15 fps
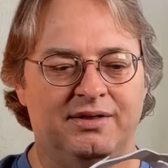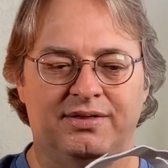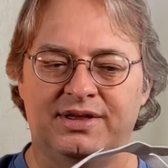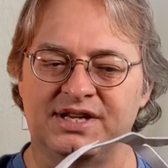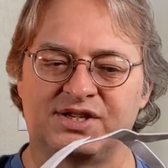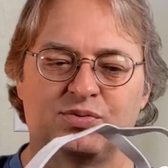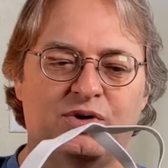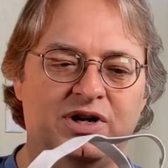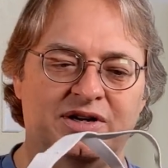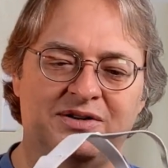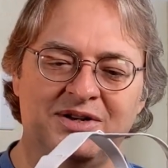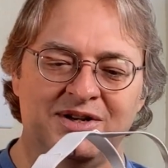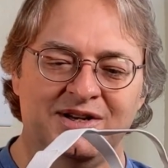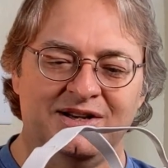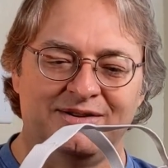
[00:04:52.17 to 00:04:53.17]
This
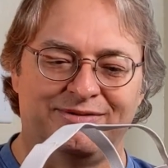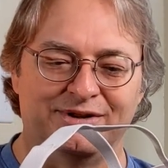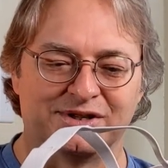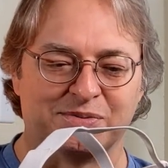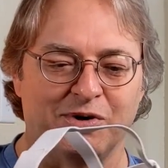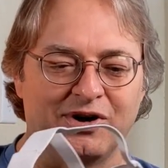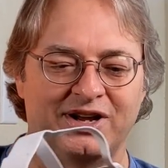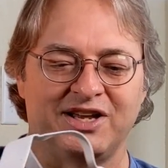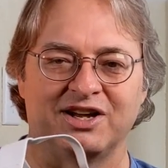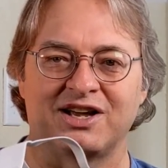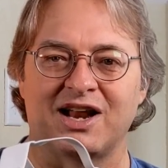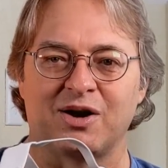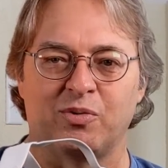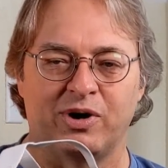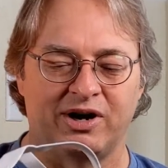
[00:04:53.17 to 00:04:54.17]
one feels more like you're
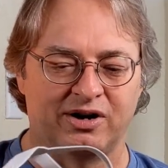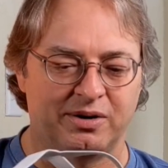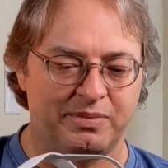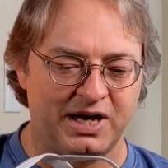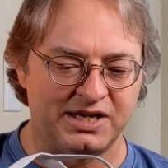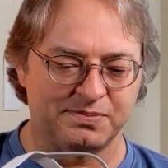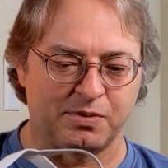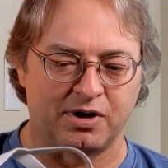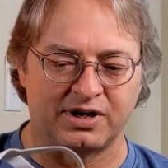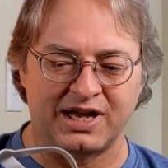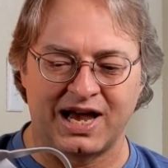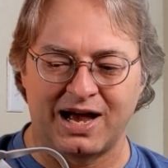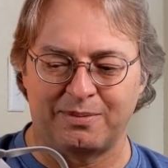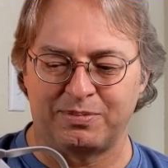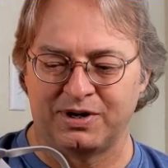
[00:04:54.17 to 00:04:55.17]
kind of wearing a baseball
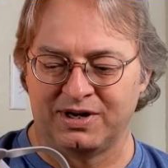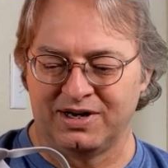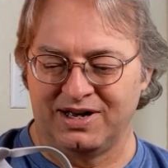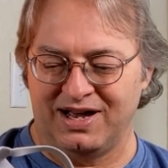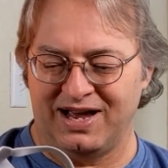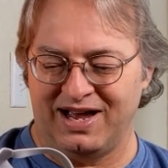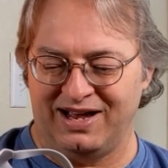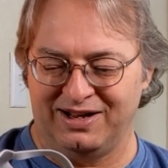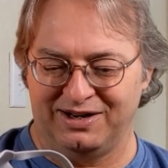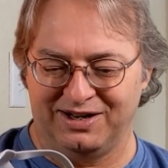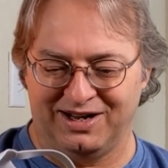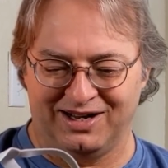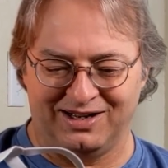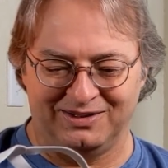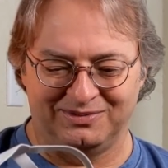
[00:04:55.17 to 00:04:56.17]
cap, and
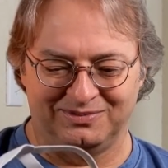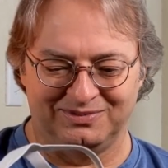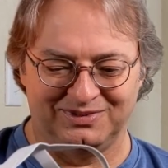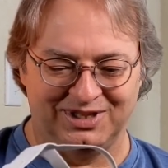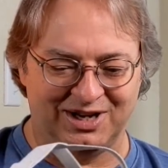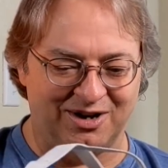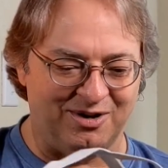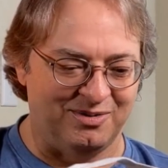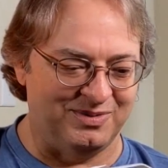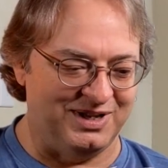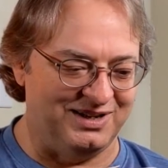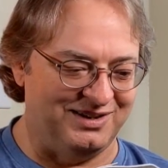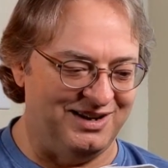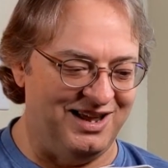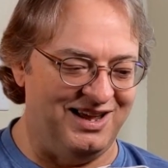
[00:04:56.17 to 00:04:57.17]

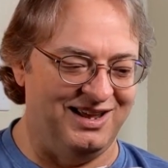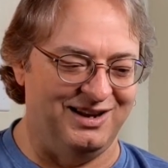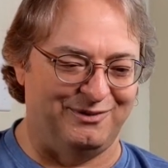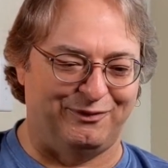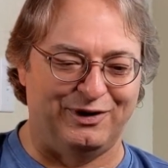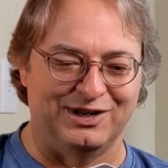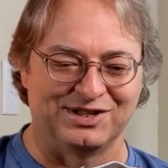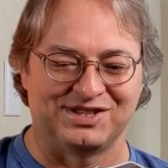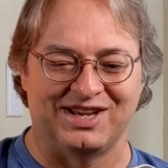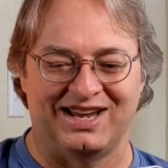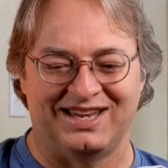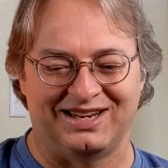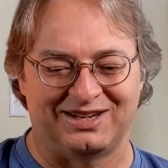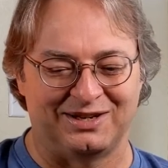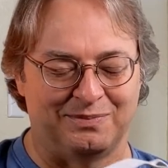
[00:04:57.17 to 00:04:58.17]
it feels
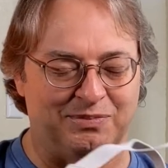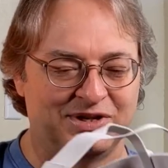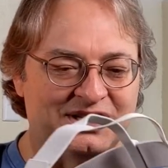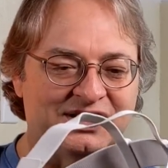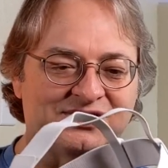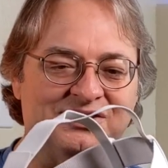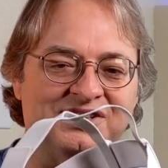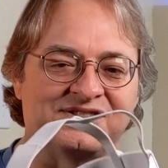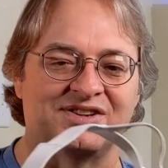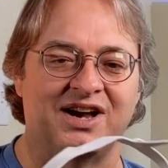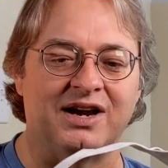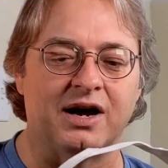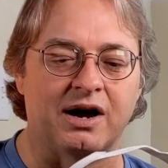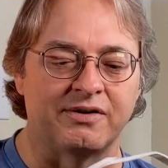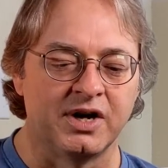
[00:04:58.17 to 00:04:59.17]
like it could potentially
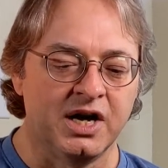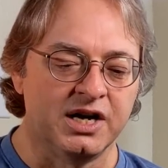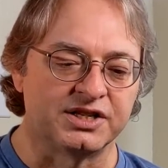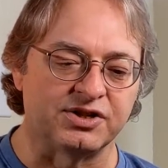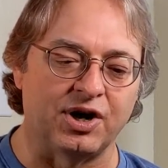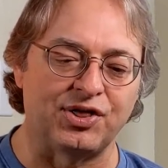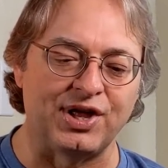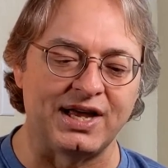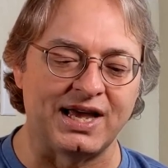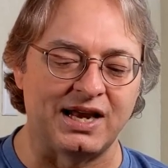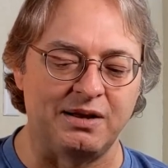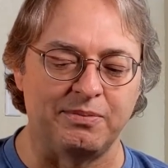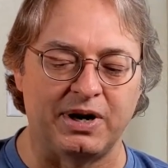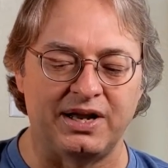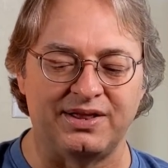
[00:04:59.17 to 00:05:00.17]
slide off. So I think
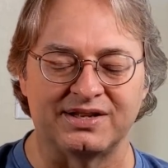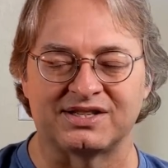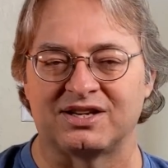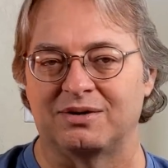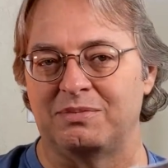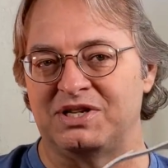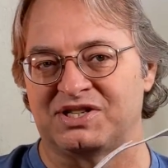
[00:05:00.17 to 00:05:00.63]
anybody that's going to be